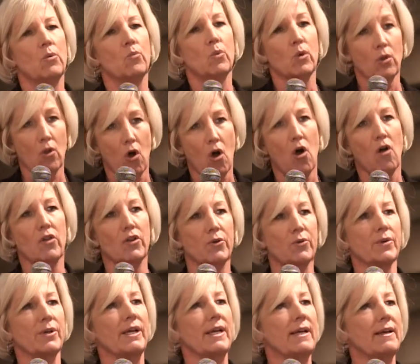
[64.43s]
will all
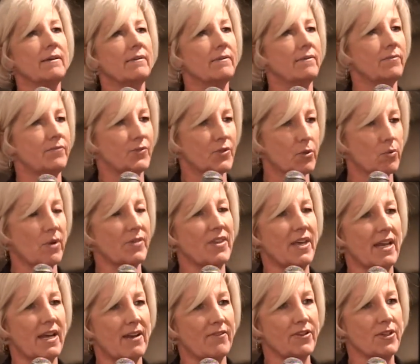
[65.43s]
agree to what
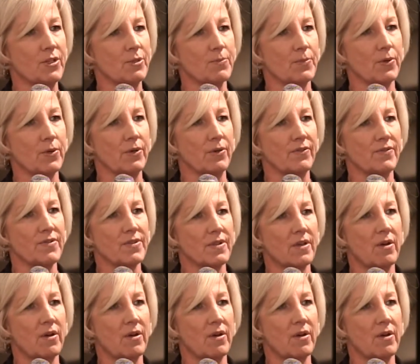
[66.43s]
that evidence proves,